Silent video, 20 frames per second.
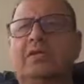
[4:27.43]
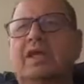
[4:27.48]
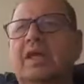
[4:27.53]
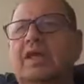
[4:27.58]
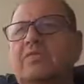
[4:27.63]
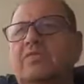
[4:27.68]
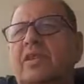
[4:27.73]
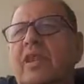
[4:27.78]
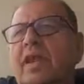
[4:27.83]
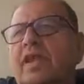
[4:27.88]

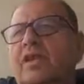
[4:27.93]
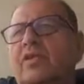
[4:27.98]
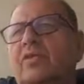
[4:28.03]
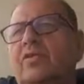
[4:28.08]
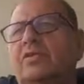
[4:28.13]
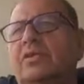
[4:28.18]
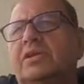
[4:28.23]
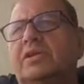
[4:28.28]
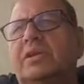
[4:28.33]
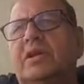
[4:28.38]
Things lying
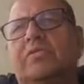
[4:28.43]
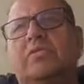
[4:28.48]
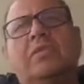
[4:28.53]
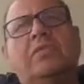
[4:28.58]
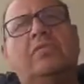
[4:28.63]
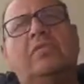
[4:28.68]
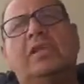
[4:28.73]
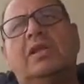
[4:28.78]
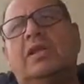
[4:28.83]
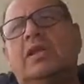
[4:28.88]
on the
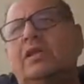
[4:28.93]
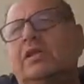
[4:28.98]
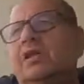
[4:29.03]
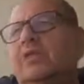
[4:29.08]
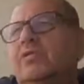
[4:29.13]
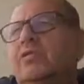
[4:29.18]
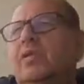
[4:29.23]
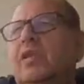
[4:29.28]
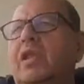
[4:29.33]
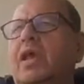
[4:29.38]
table will
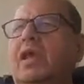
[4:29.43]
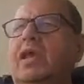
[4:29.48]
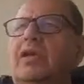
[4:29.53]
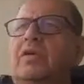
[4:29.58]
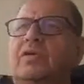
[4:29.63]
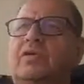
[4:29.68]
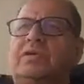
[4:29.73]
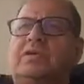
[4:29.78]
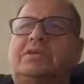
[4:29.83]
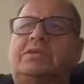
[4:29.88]
continue
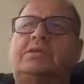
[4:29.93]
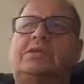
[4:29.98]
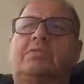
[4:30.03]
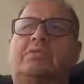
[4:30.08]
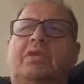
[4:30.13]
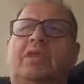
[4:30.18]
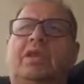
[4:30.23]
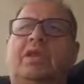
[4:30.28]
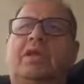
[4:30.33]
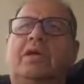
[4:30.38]
lying on the
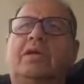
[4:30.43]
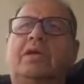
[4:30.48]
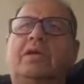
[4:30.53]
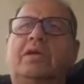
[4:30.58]
table